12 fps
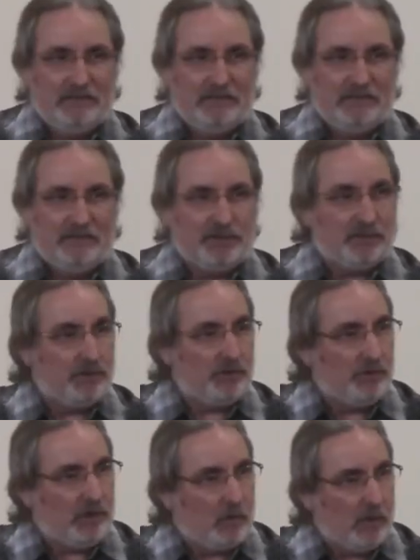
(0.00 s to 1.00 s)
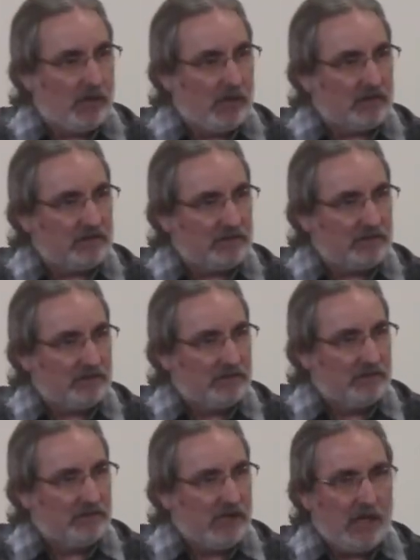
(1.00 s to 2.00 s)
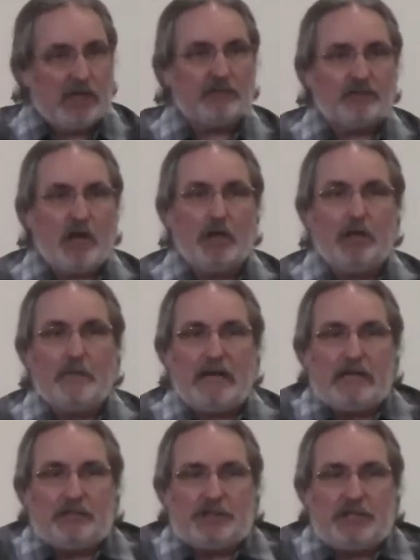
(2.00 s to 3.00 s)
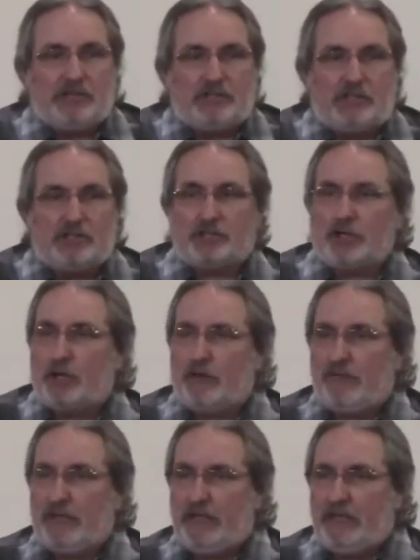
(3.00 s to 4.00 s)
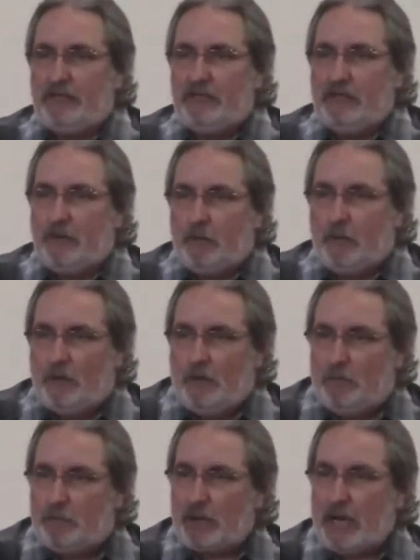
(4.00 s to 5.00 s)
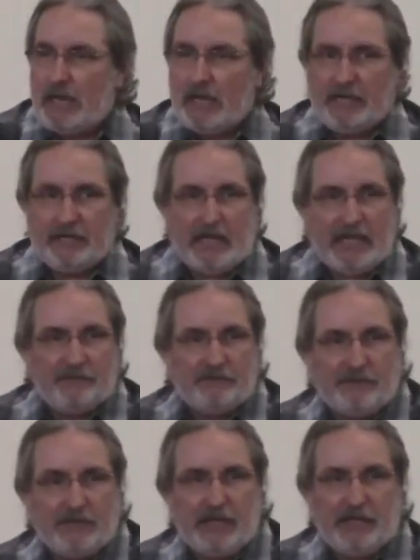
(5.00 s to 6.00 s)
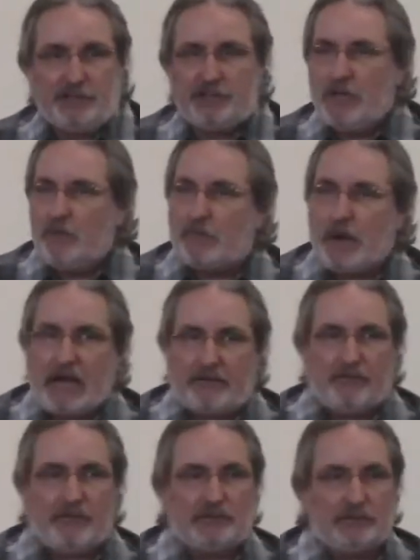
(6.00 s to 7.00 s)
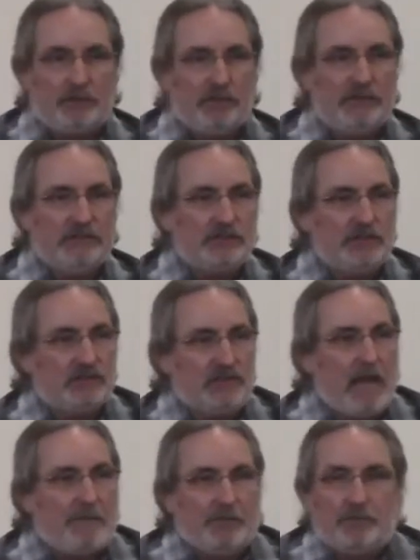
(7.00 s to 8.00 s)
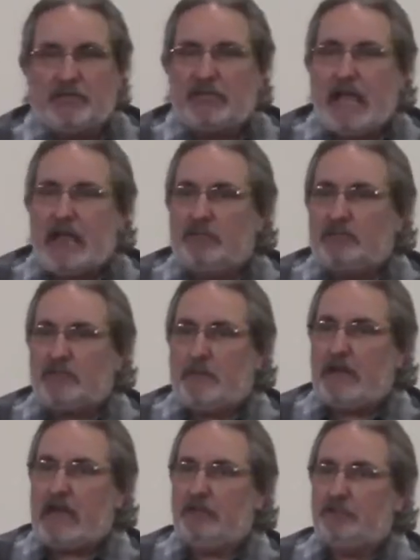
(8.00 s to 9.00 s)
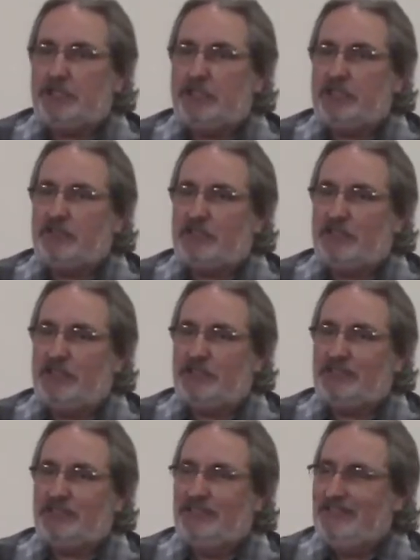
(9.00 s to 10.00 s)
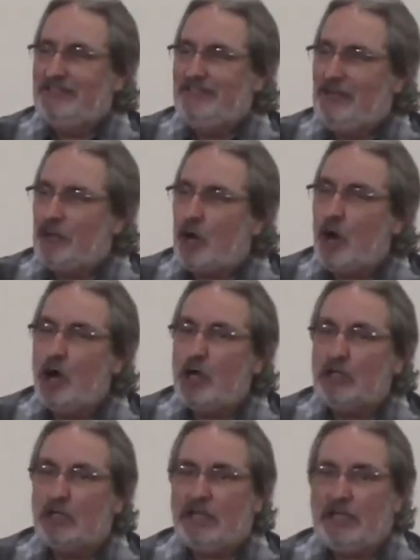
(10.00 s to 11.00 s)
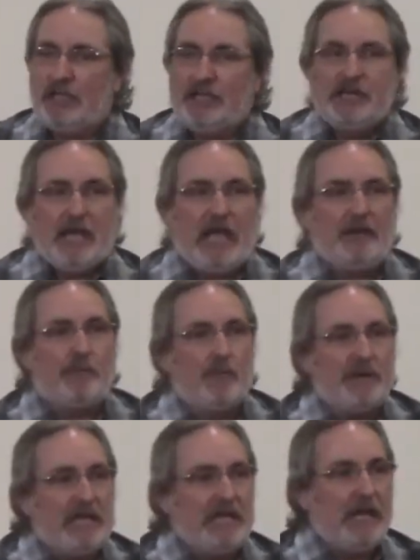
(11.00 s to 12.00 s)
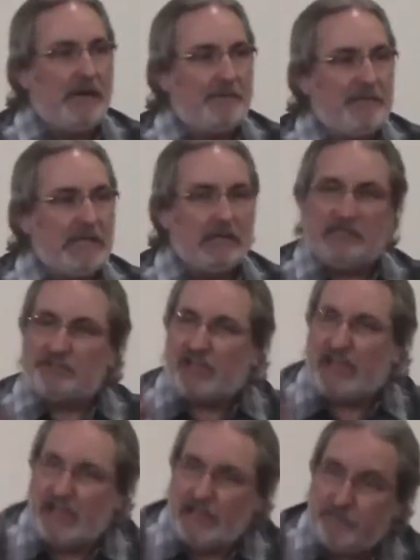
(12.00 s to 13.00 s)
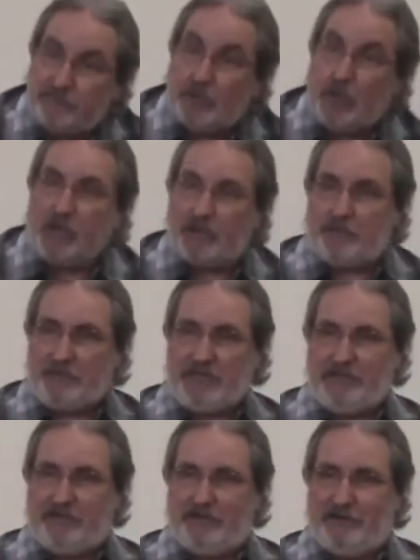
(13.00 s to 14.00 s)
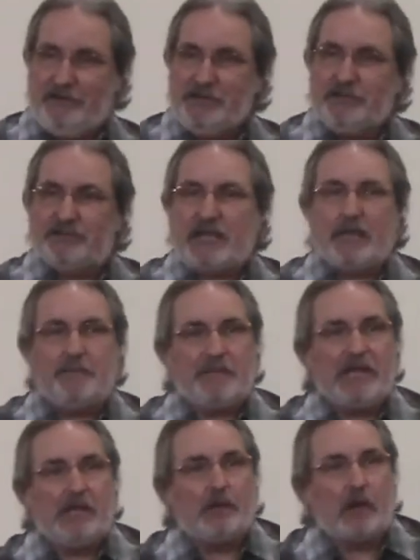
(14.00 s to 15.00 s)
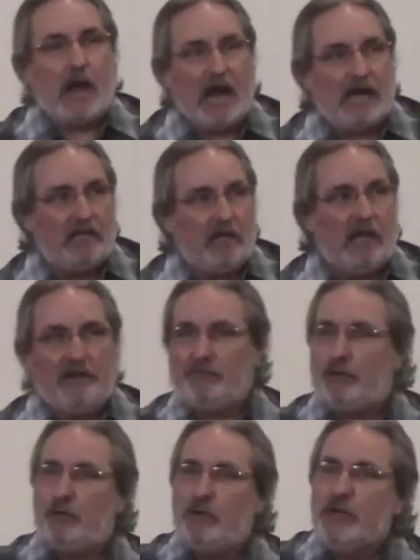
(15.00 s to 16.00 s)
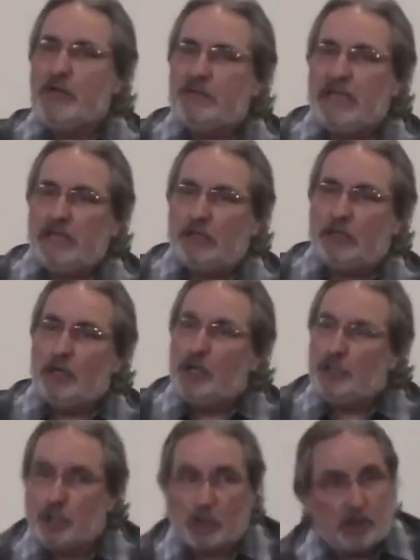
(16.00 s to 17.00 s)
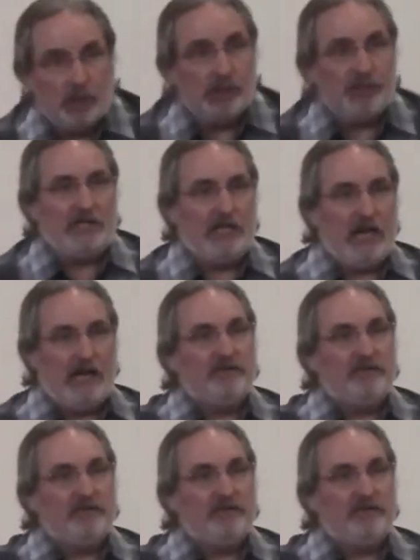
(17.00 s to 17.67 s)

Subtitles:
to do their work. It's all about Jesus serving bread and fish, breakfast to his disciples. And now it's about Jesus calling and rehabilitating flawed Peter, saying, "Peter, I love you. Peter, you're good enough.